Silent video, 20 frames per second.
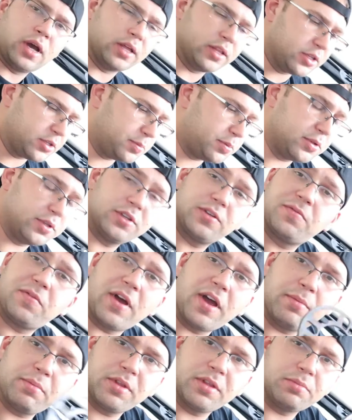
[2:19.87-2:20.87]
All right, let's put this
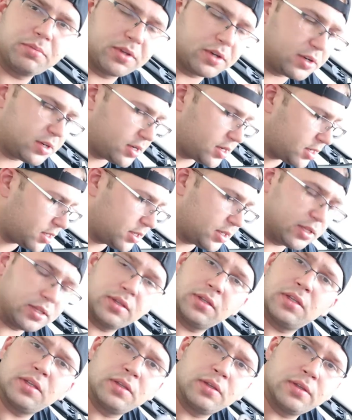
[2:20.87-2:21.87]
5mm on
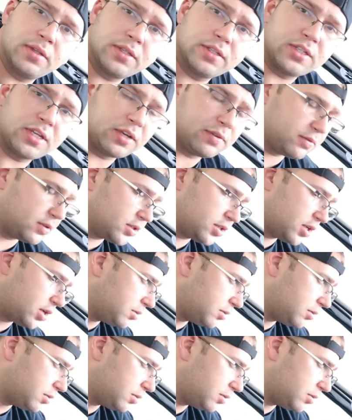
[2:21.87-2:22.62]
and let's see if this